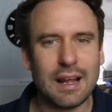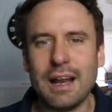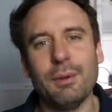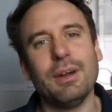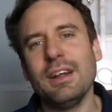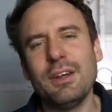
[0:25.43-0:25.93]

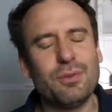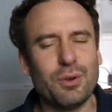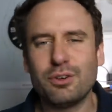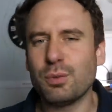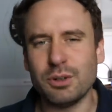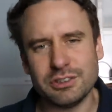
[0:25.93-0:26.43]
Anyway, if you're
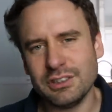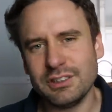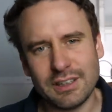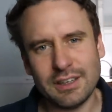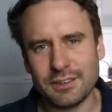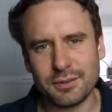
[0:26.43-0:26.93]
into
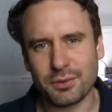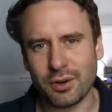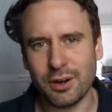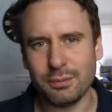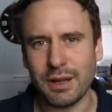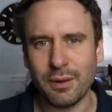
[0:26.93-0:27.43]
watches, hit
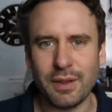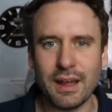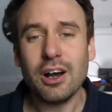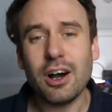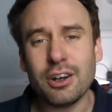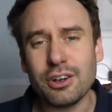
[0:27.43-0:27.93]
subscribe down
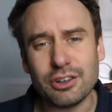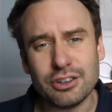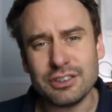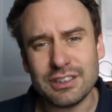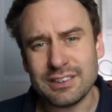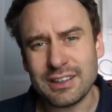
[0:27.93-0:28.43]
there. I don't
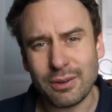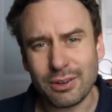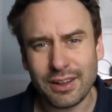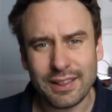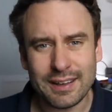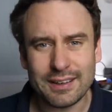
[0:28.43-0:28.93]
usually sound
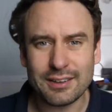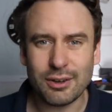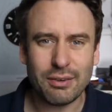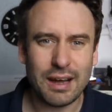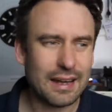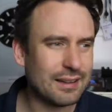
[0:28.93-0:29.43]
like this.
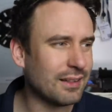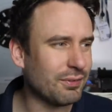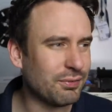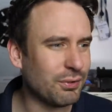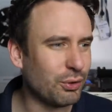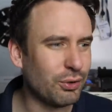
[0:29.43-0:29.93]
I've had the
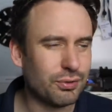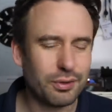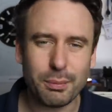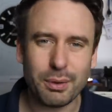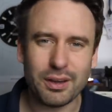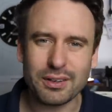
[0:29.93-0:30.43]
flu for
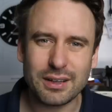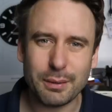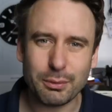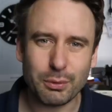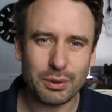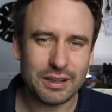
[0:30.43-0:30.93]
the past
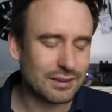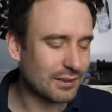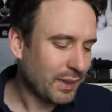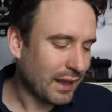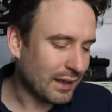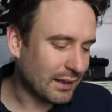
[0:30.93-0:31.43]
couple of weeks,
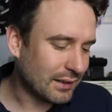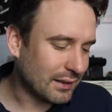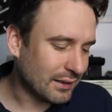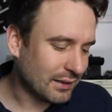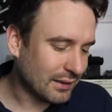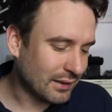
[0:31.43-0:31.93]
and
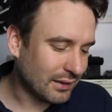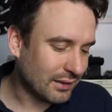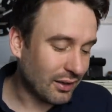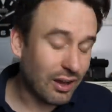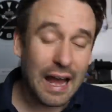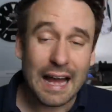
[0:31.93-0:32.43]

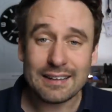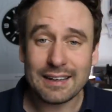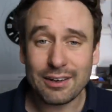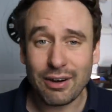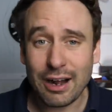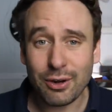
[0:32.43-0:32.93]
I had to
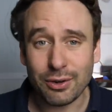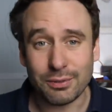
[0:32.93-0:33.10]
crack